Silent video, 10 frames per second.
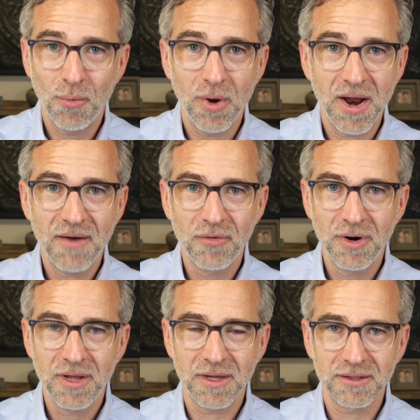
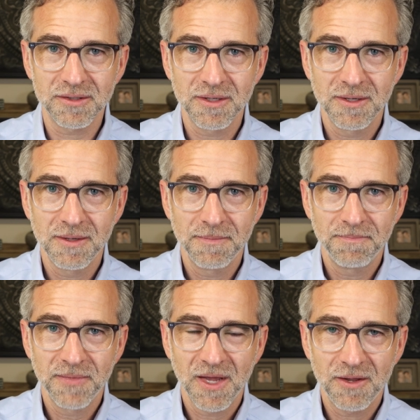Whatever it is,
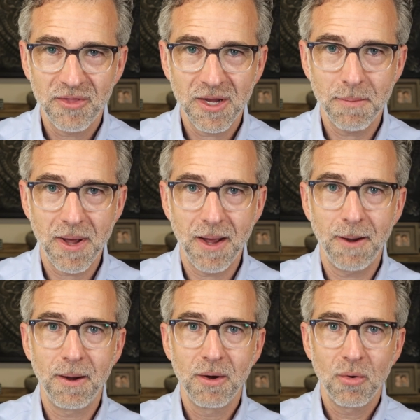think
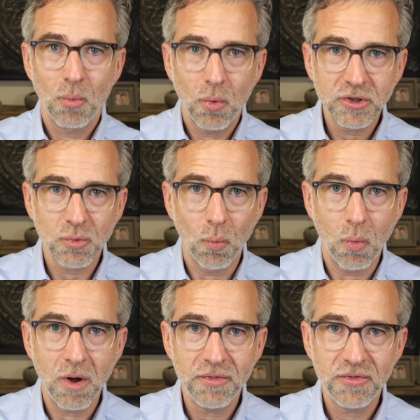about what's
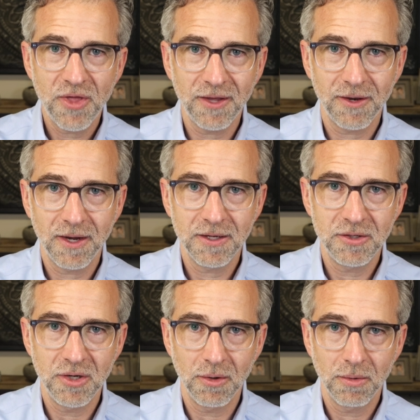one thing that I
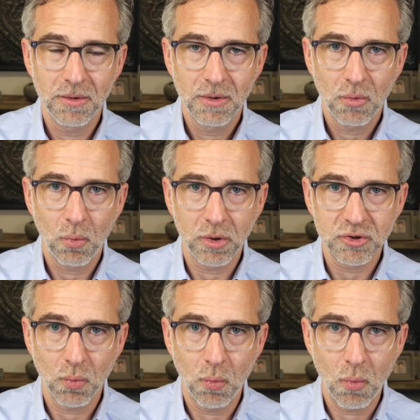could do,
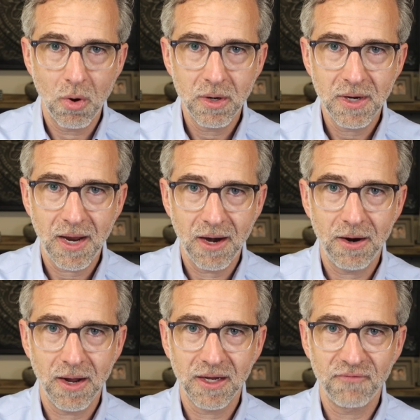what's one
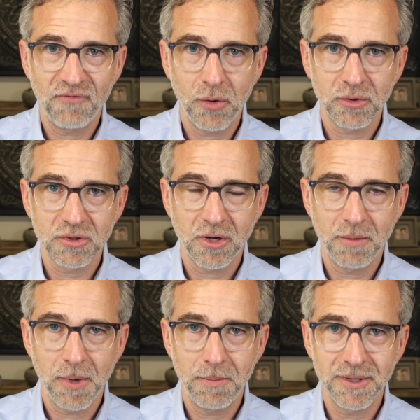area I could focus
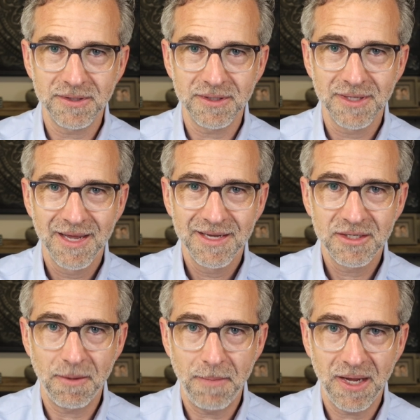on in my business
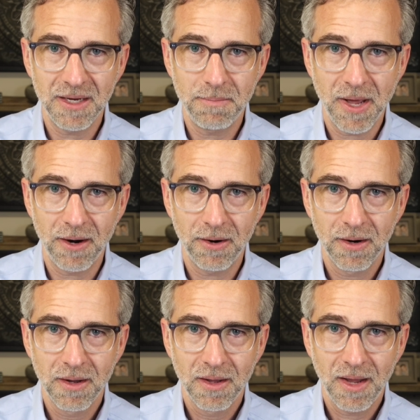to make it better,
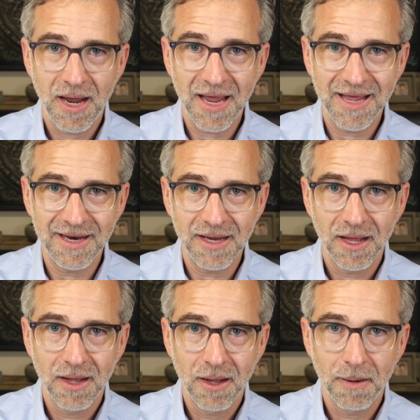and
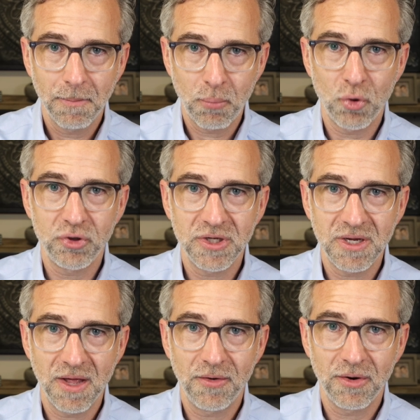put
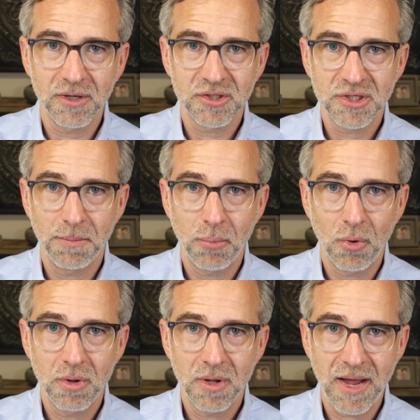together a
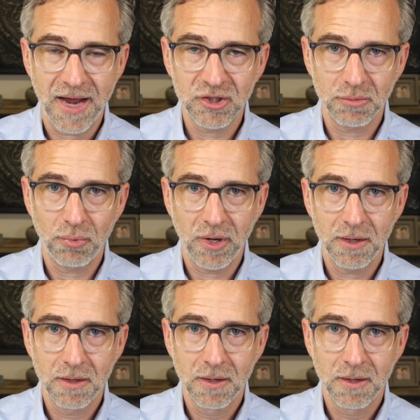simple action plan.